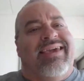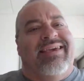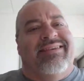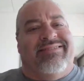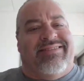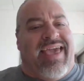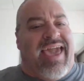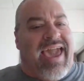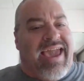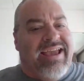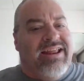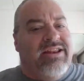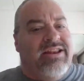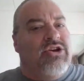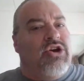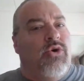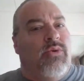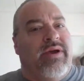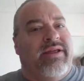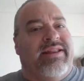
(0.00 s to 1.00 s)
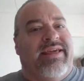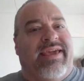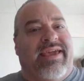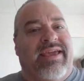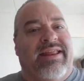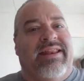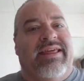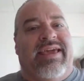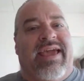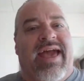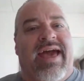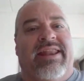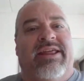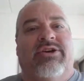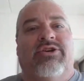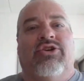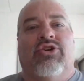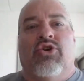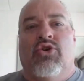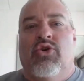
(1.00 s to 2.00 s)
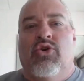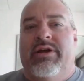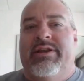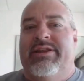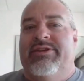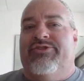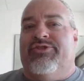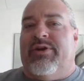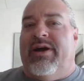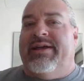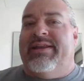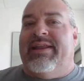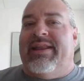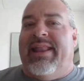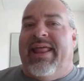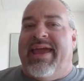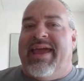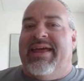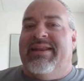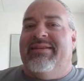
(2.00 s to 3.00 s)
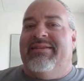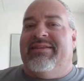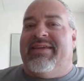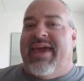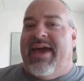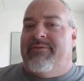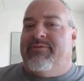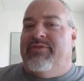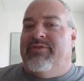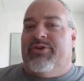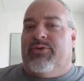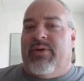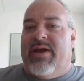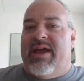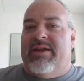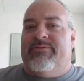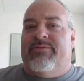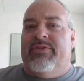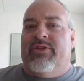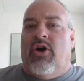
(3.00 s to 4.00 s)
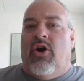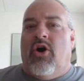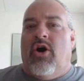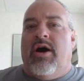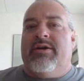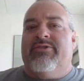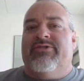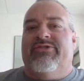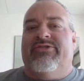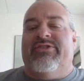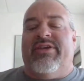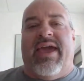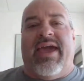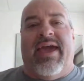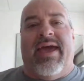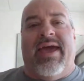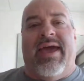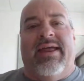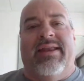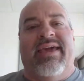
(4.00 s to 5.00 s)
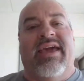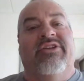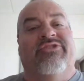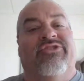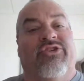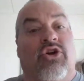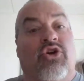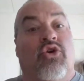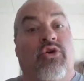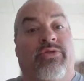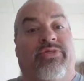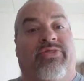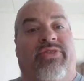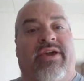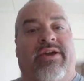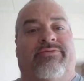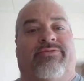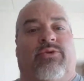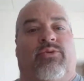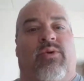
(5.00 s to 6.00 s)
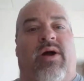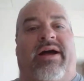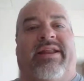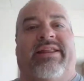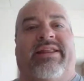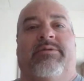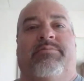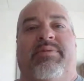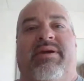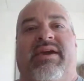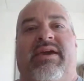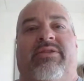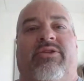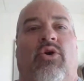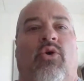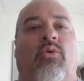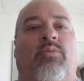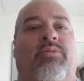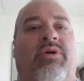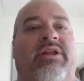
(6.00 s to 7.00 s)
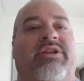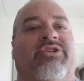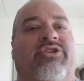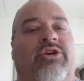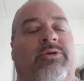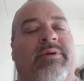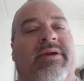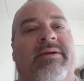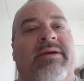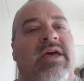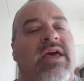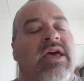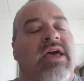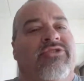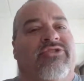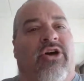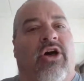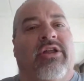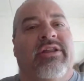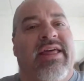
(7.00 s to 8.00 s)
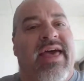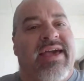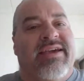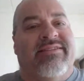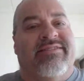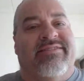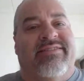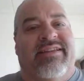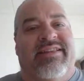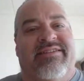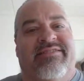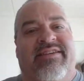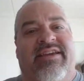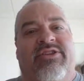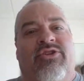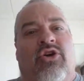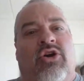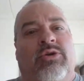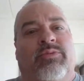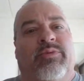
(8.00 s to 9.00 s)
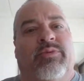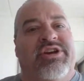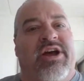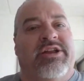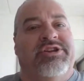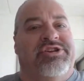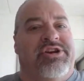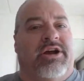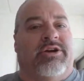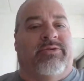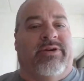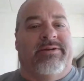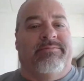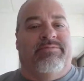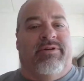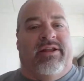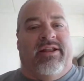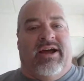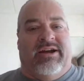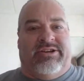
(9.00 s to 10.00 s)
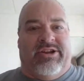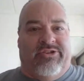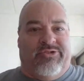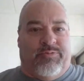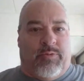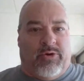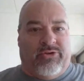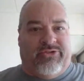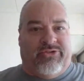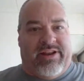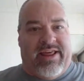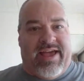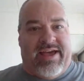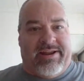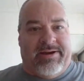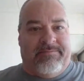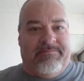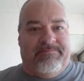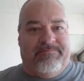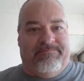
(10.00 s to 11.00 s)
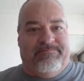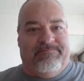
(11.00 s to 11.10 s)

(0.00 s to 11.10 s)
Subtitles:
Is Ayton going to Indiana good and in trying to land Kevin Durant for the Hawks? And it's a good thing for Ronnie to be in the home run derby. It's all next. It is Hittin' Hard with Jon Chuckery on Locked On Sports Atlanta.